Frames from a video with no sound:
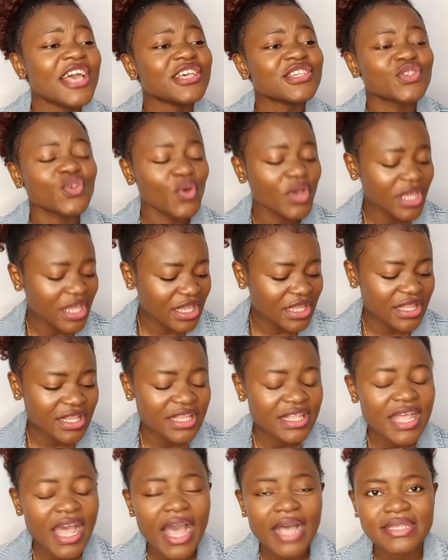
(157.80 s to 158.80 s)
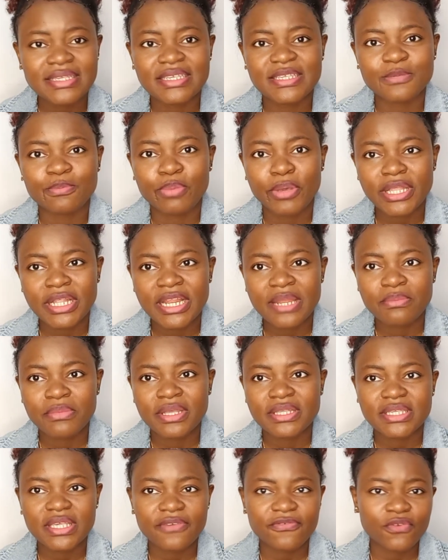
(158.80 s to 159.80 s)
so it, it has a speed
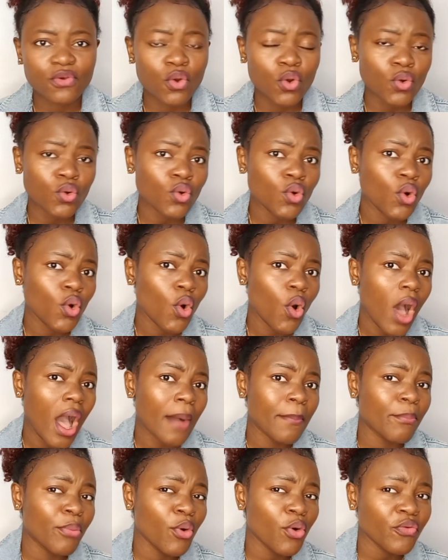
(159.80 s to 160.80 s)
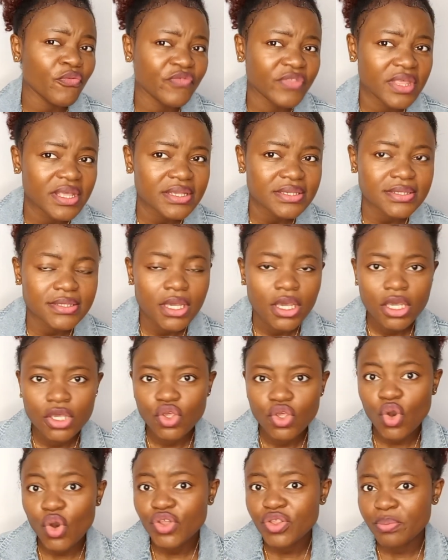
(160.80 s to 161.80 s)
limit. If you go above this
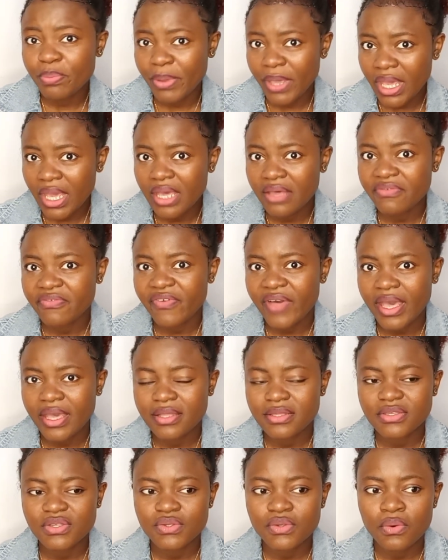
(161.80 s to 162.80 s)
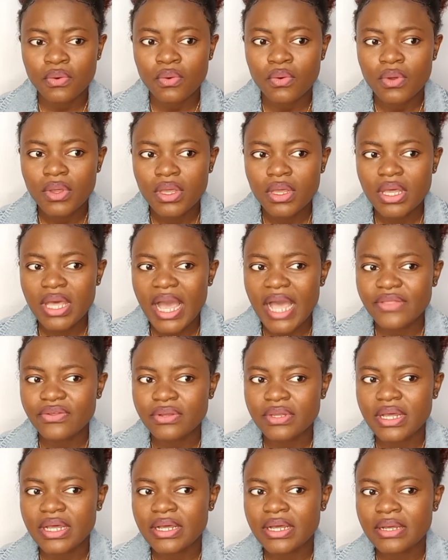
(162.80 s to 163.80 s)
you're going to pay a fine so i
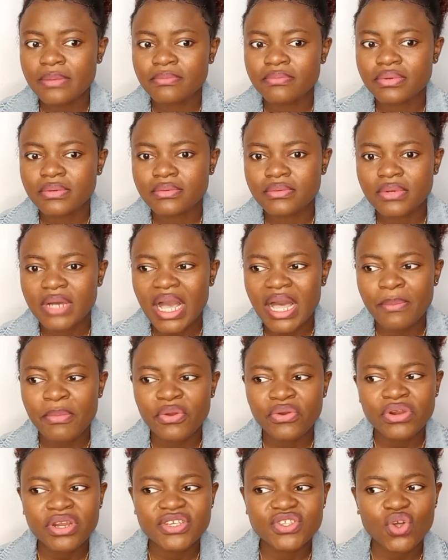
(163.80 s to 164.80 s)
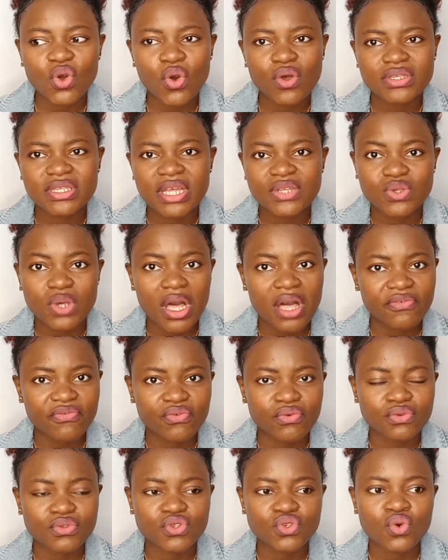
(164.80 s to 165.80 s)
don't um cameroon is not considered to have
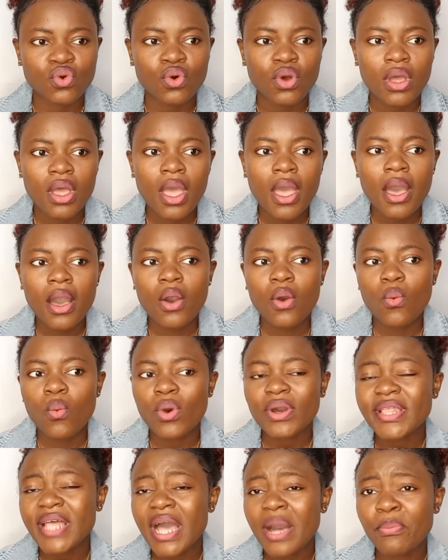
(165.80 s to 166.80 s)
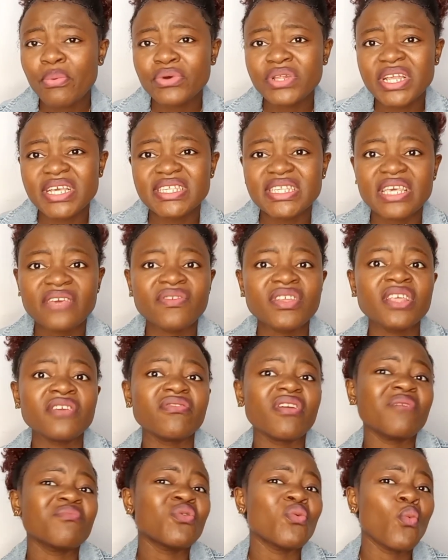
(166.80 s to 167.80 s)
road so what happened is even if
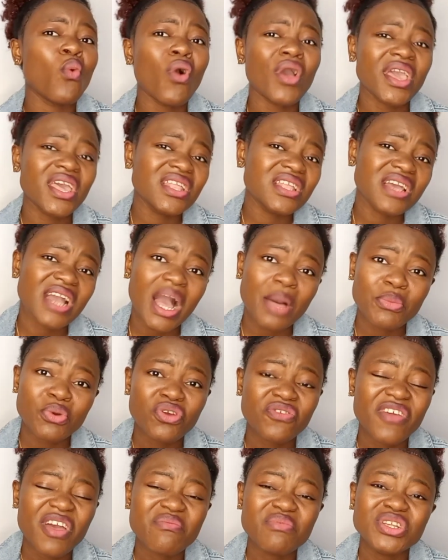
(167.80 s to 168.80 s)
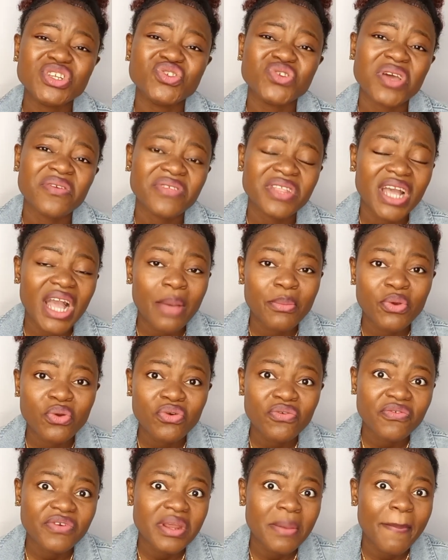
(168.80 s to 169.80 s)
you have been working in cameroon if you have been driving in
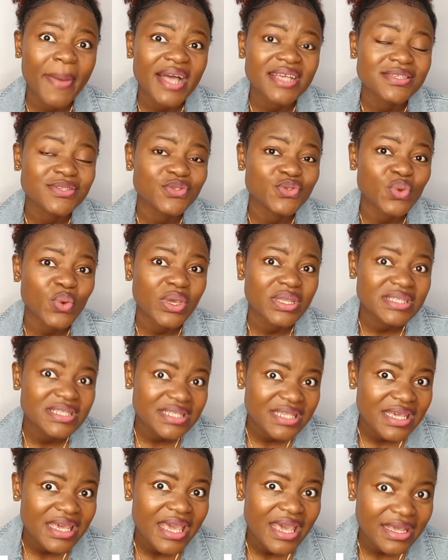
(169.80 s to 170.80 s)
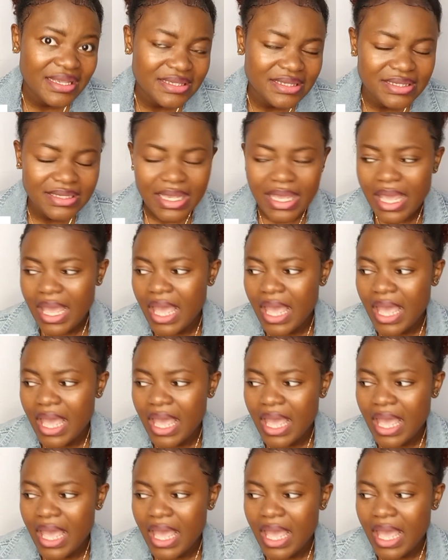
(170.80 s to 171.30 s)
cameroon for the past 20 years